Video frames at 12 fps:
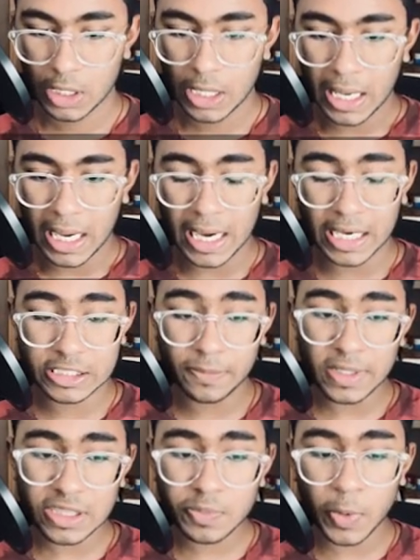Uh, the
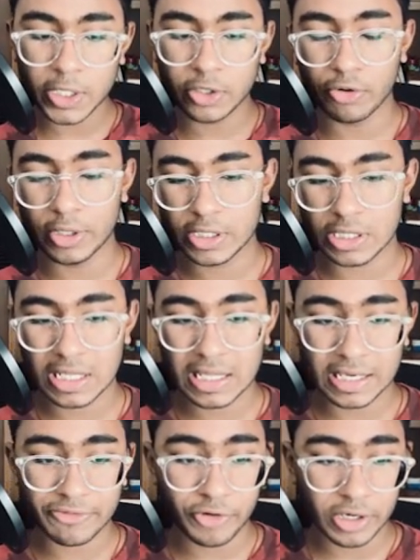basic point here is, uh,
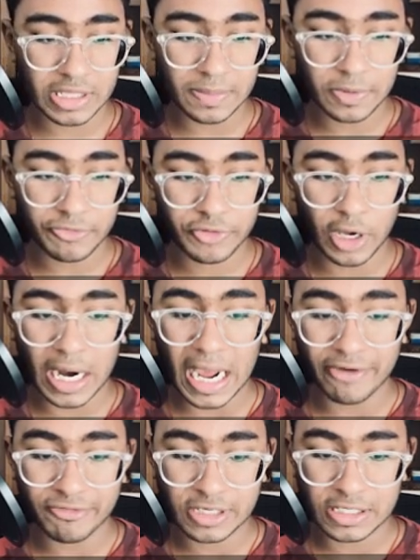like for example, if you are
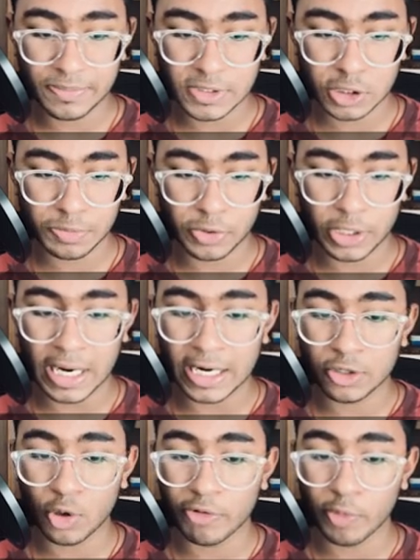having a bishop trade and
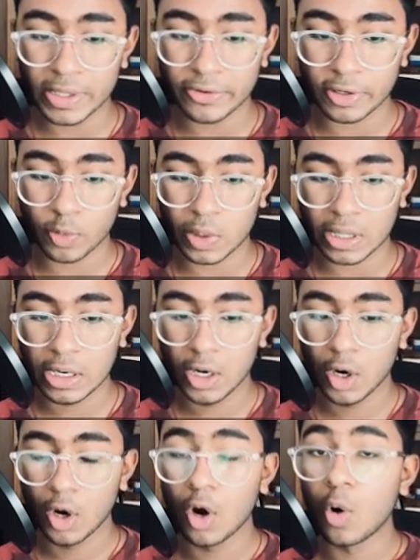you are wondering what
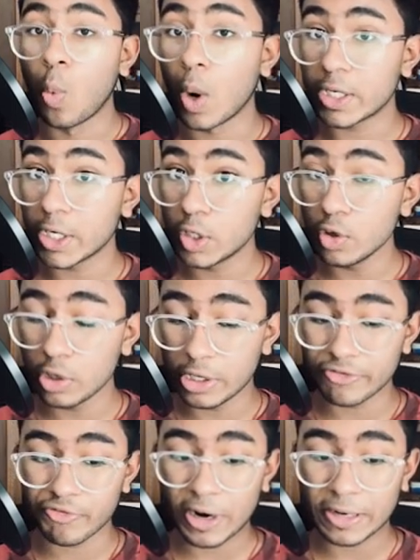what to do
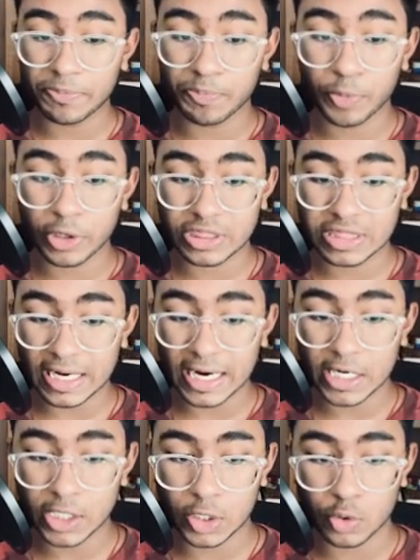if white puts the
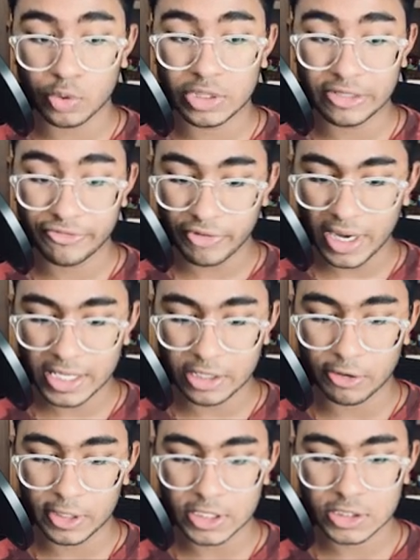knight to c five
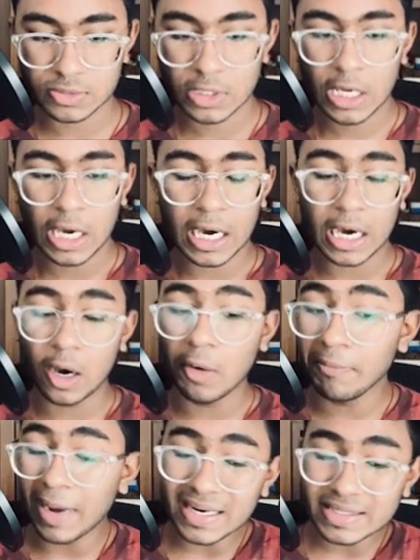here is, uh,
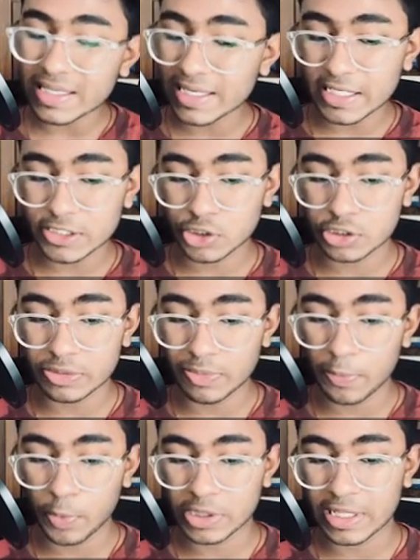Magnus' idea is to simply
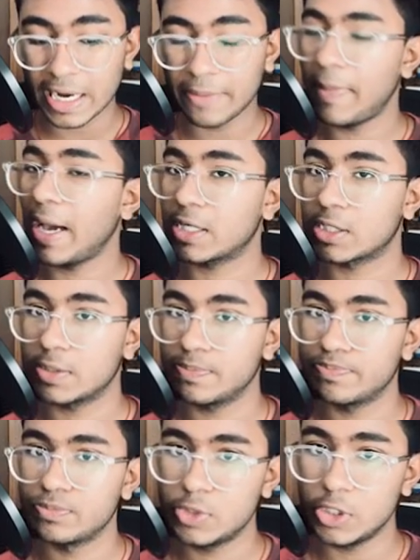pull the knight back
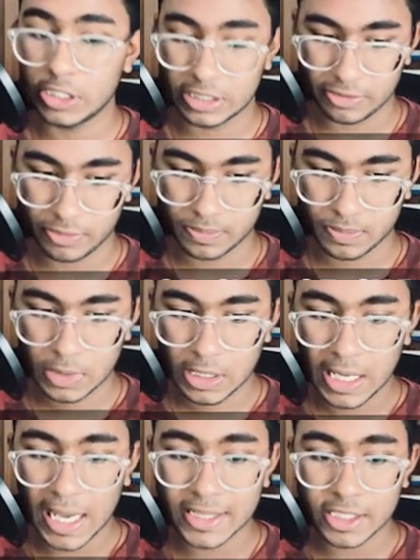to d seven.
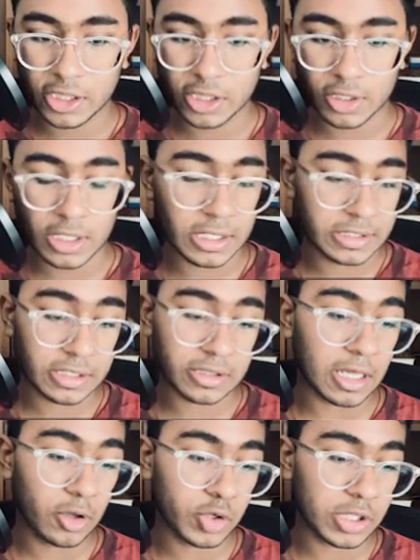And this is uh, this is
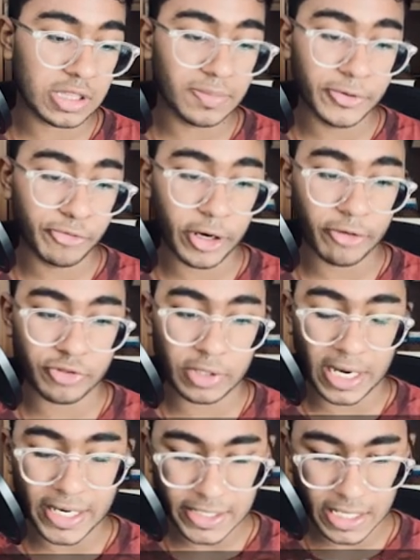how you can simply trade off the knight.